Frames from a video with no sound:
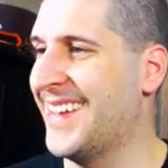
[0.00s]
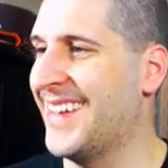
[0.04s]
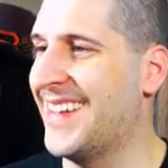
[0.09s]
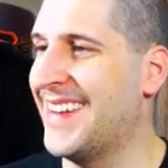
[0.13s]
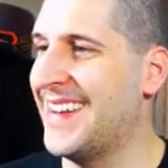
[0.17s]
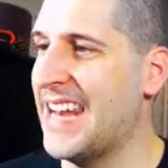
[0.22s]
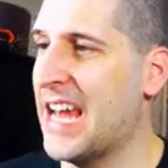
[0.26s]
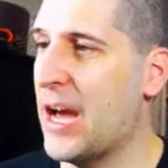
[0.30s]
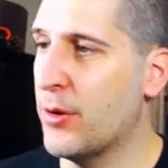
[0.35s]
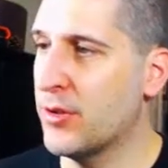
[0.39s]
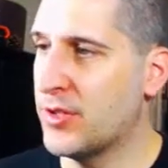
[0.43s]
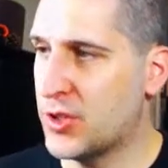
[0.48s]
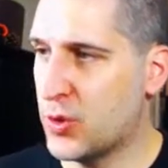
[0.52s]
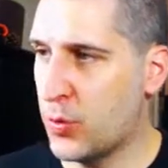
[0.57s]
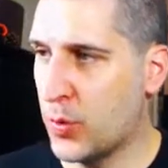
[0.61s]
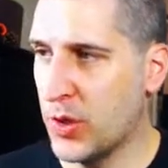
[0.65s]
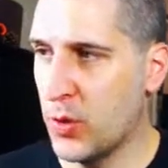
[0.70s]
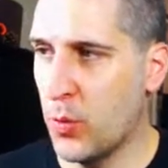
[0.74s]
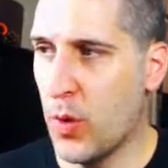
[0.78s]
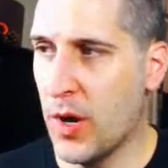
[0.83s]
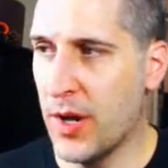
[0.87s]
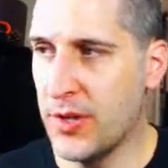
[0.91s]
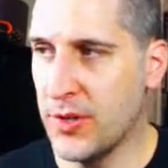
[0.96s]
Now it's
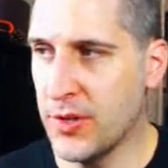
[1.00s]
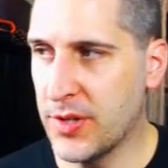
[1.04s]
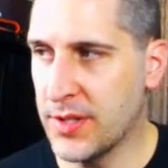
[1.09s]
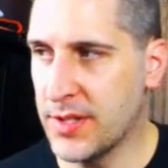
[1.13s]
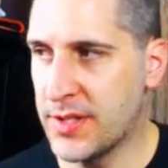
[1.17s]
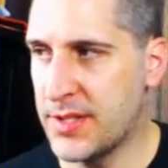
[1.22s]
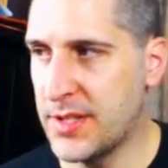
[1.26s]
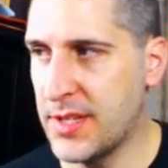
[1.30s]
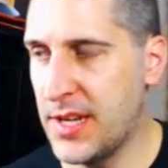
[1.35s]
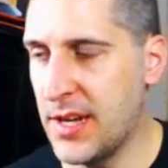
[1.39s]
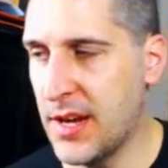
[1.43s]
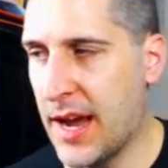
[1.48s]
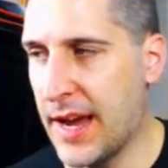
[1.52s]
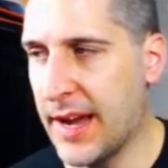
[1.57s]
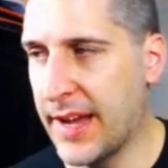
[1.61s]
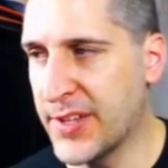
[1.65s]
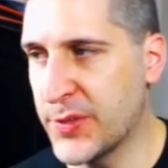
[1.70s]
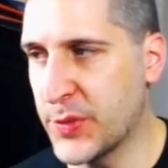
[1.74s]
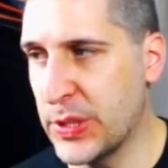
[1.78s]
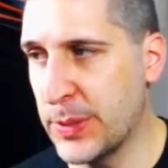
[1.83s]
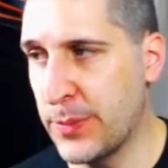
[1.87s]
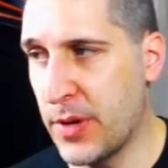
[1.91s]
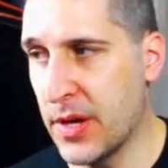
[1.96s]
21. You can see I got
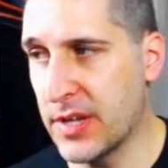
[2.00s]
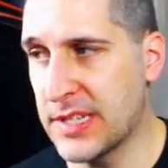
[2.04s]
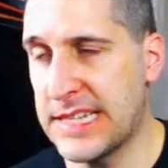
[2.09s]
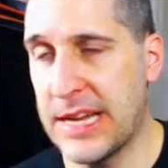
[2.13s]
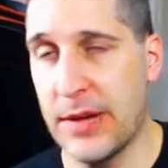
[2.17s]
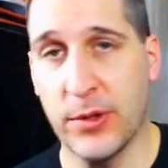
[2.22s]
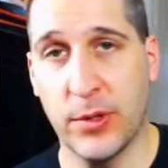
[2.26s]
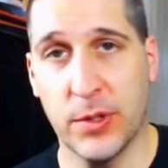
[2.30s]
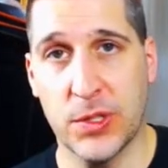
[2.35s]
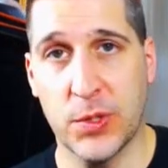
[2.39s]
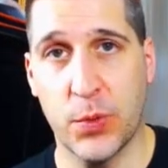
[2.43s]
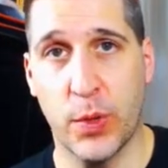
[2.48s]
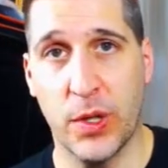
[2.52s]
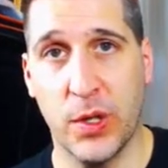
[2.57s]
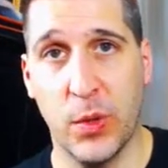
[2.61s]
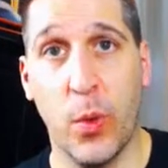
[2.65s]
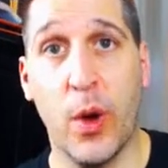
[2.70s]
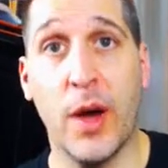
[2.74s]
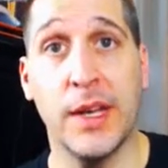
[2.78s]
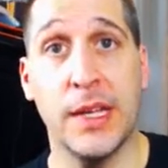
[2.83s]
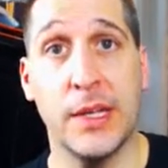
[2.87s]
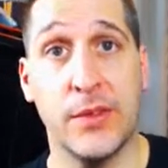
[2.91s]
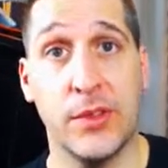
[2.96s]
$20 now equals
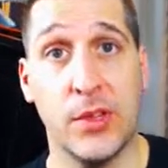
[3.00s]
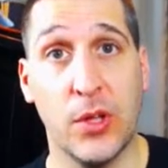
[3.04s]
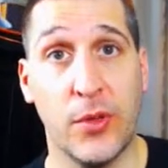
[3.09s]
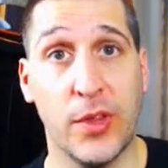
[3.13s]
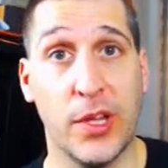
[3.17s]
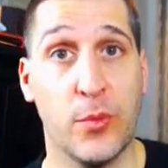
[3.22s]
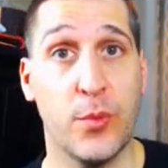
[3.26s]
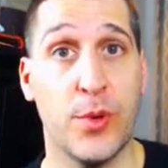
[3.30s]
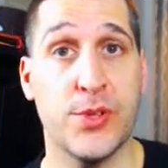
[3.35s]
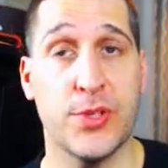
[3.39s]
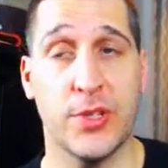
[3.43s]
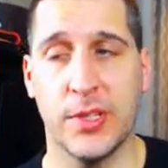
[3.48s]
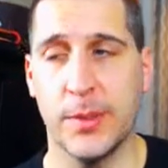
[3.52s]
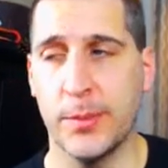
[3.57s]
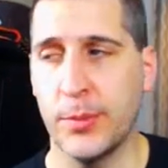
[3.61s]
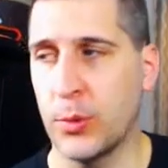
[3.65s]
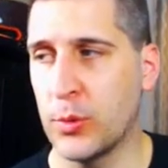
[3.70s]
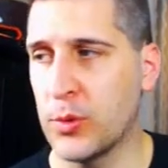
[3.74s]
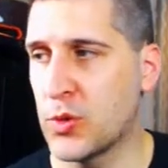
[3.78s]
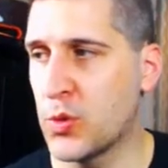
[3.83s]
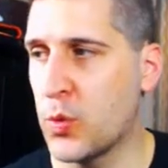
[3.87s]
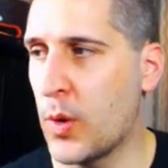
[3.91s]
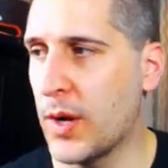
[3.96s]
21, even though the original input
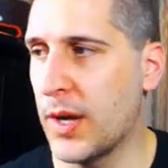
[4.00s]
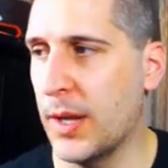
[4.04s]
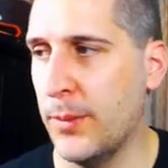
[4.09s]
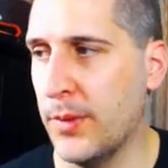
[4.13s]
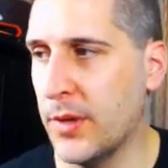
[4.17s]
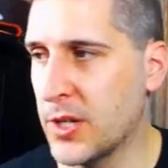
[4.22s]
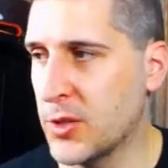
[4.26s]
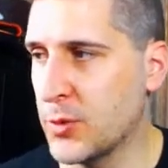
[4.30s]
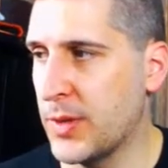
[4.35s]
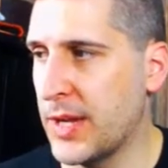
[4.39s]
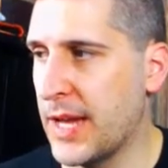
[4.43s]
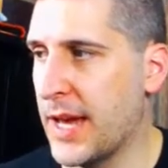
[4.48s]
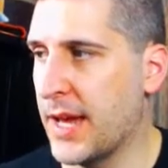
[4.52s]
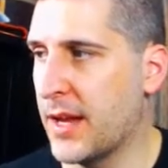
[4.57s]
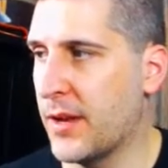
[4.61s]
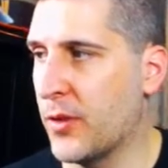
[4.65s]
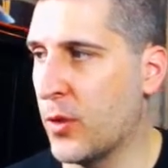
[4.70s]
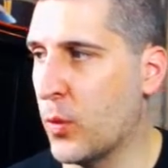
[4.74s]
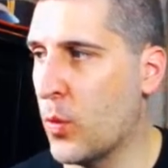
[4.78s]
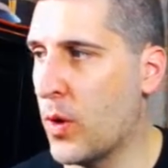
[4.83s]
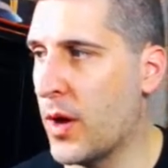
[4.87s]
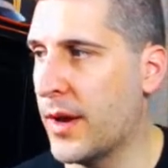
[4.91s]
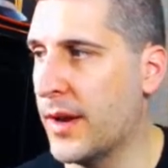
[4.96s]
was 20 because we added the
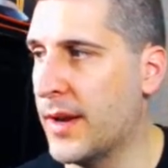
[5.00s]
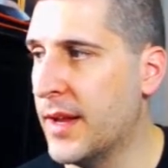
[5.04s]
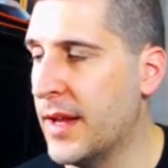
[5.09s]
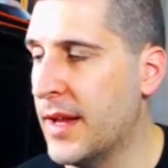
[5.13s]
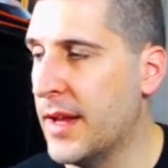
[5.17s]
1.